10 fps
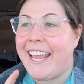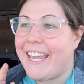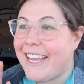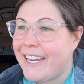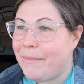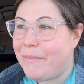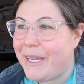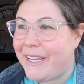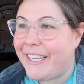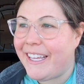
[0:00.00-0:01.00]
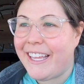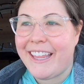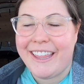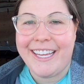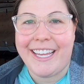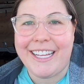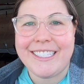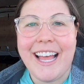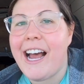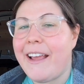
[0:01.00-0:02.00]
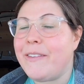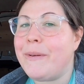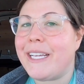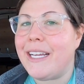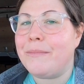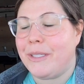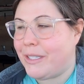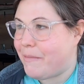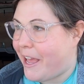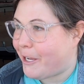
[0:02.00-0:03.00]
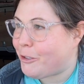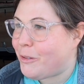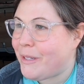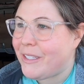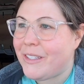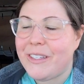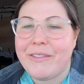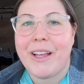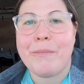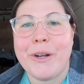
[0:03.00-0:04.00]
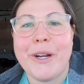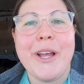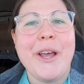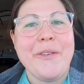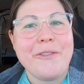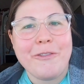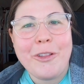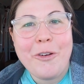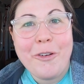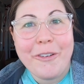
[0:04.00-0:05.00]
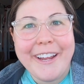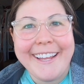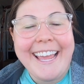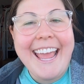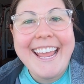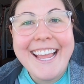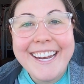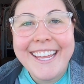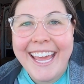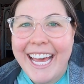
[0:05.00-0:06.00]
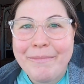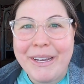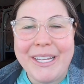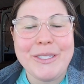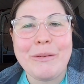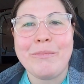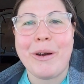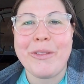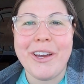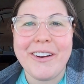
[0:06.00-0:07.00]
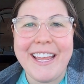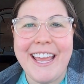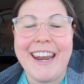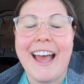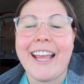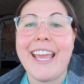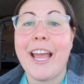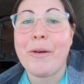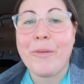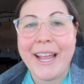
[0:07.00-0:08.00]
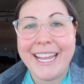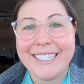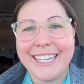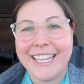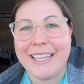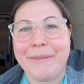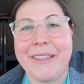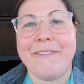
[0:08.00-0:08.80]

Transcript: and big things. I have to pick up some extra pieces of lumber, flooring, and cabinets. Both are in. I can't wait to get them in the